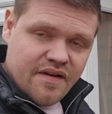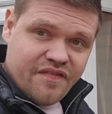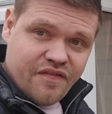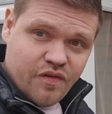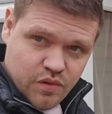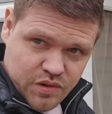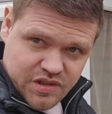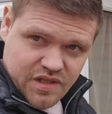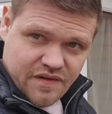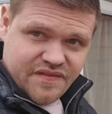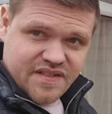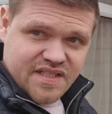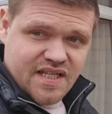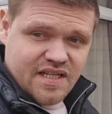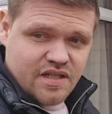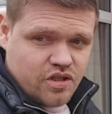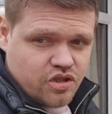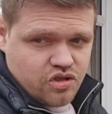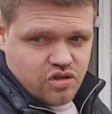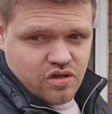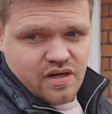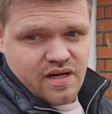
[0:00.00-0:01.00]
full service
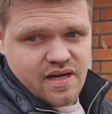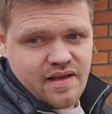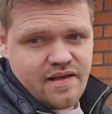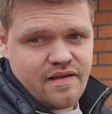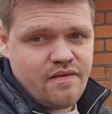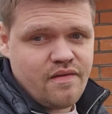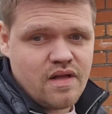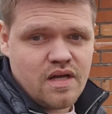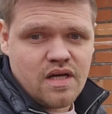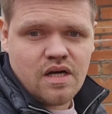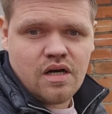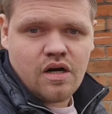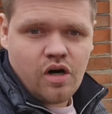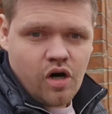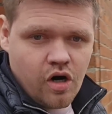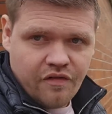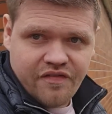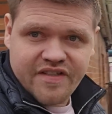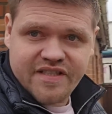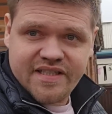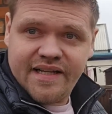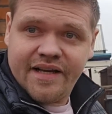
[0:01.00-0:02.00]
history,
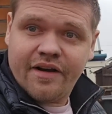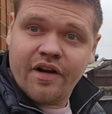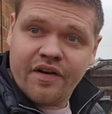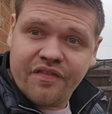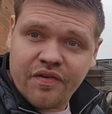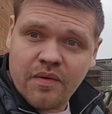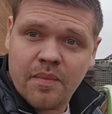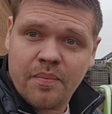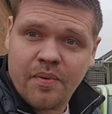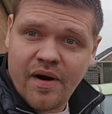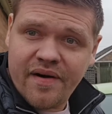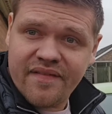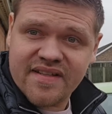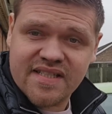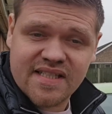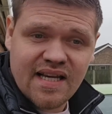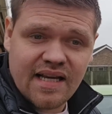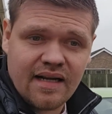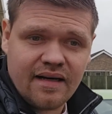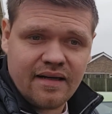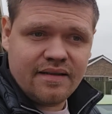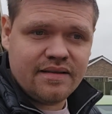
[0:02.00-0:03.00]
obviously got it from a private
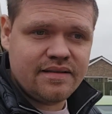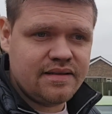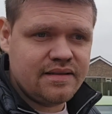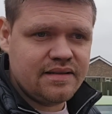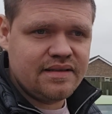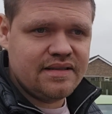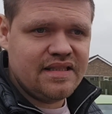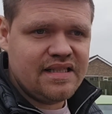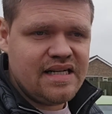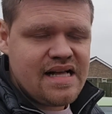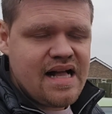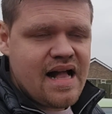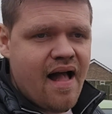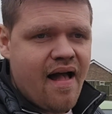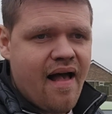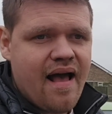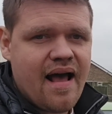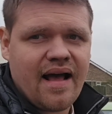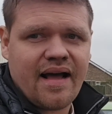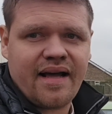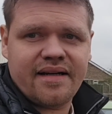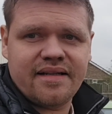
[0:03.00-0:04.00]
seller,
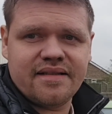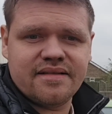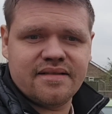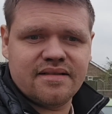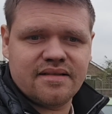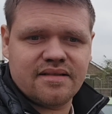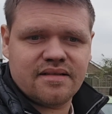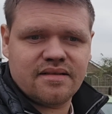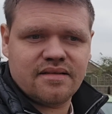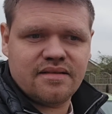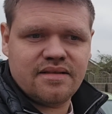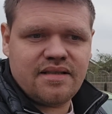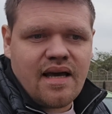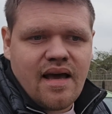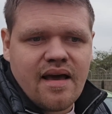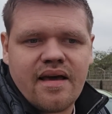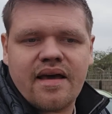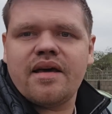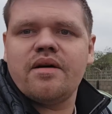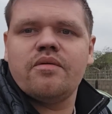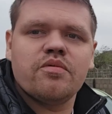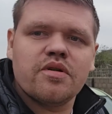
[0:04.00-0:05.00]
and
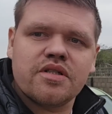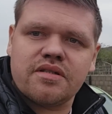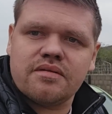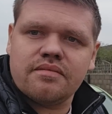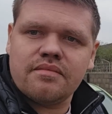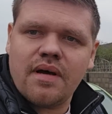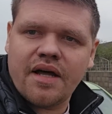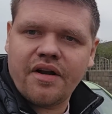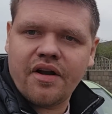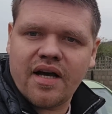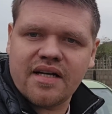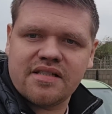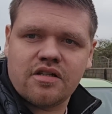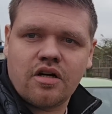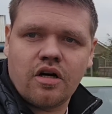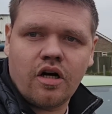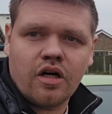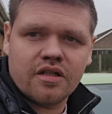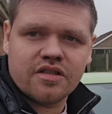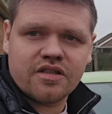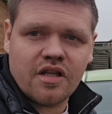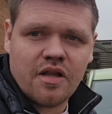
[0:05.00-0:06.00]
yeah, it was a nice
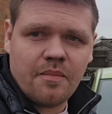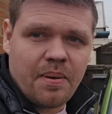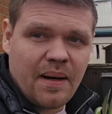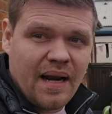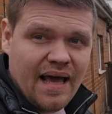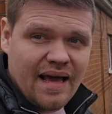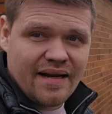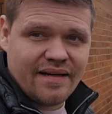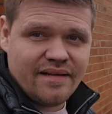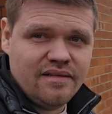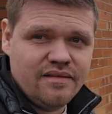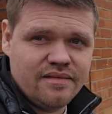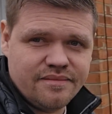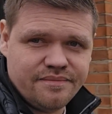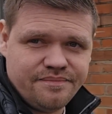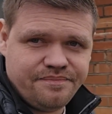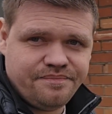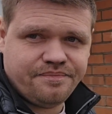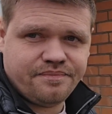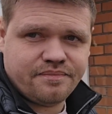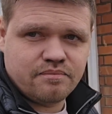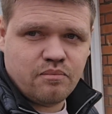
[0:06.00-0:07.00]
car. So the plan,
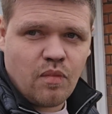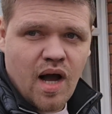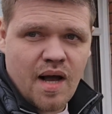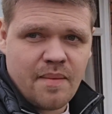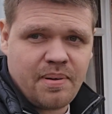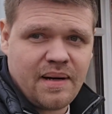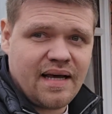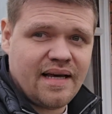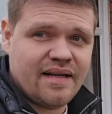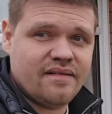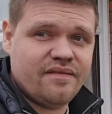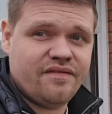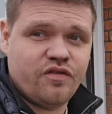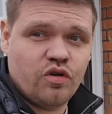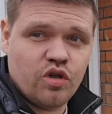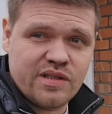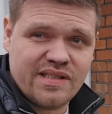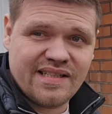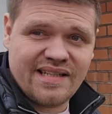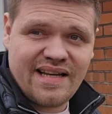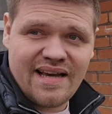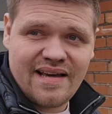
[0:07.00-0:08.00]
my plan
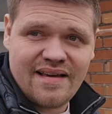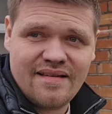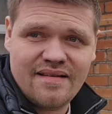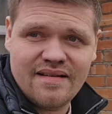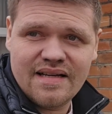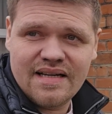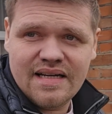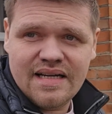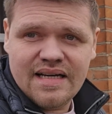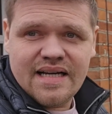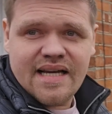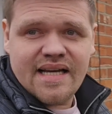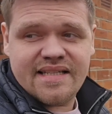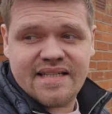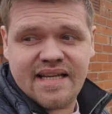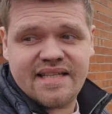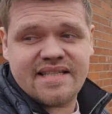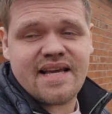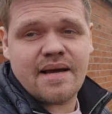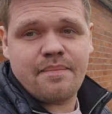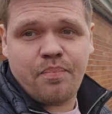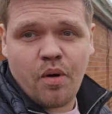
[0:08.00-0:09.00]
for today, is I
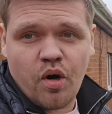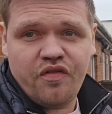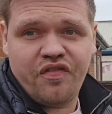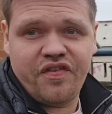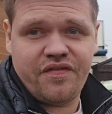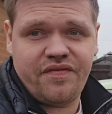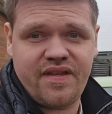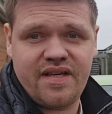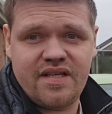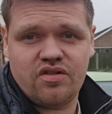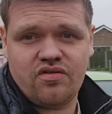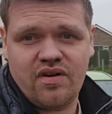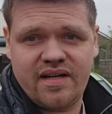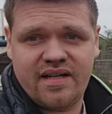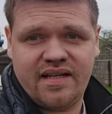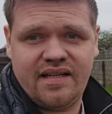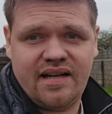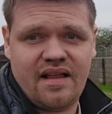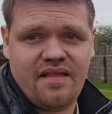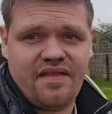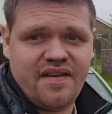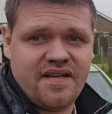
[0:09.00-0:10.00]
need to get both of these ready.
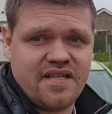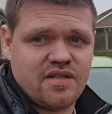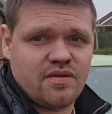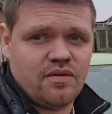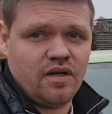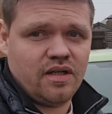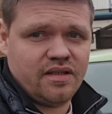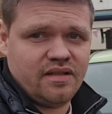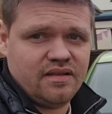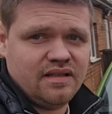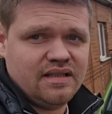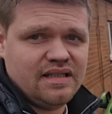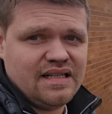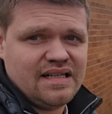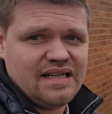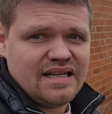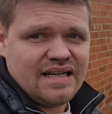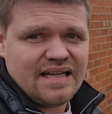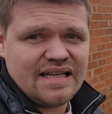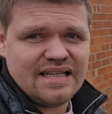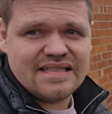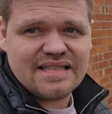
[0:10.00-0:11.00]
Now this one
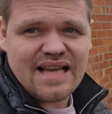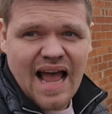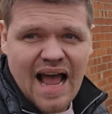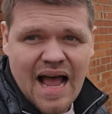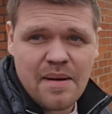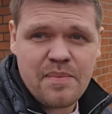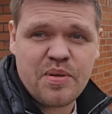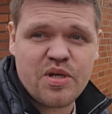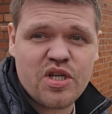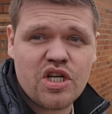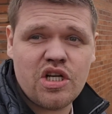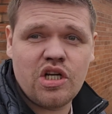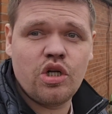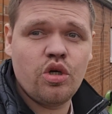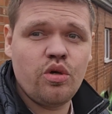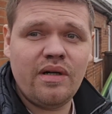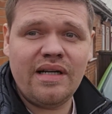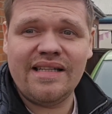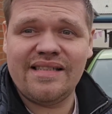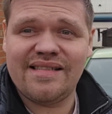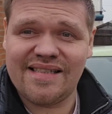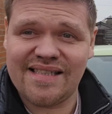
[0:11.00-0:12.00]
is
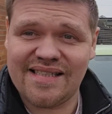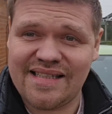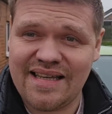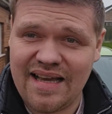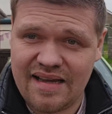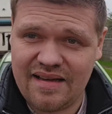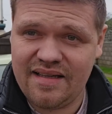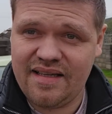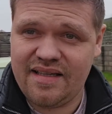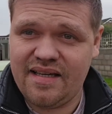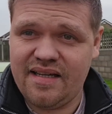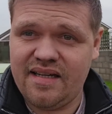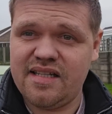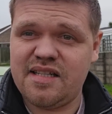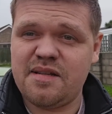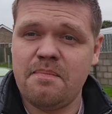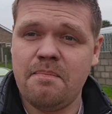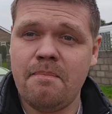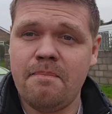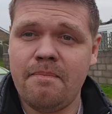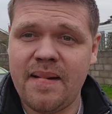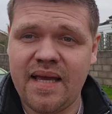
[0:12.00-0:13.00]
absolutely skanking, it's
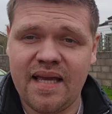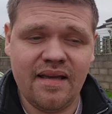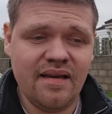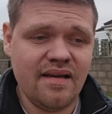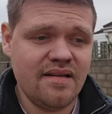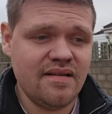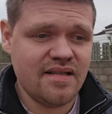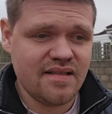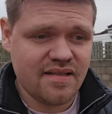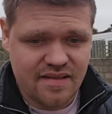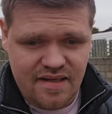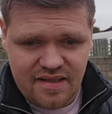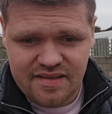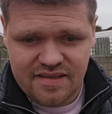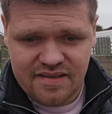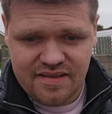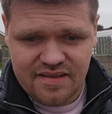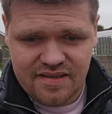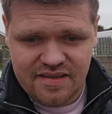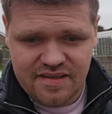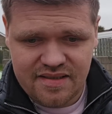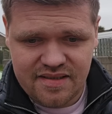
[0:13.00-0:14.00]
minging
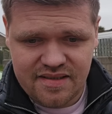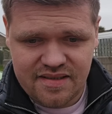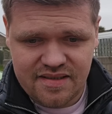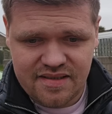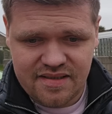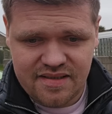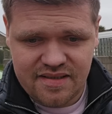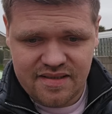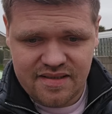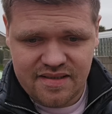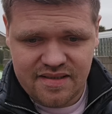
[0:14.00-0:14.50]
disgusting, whereas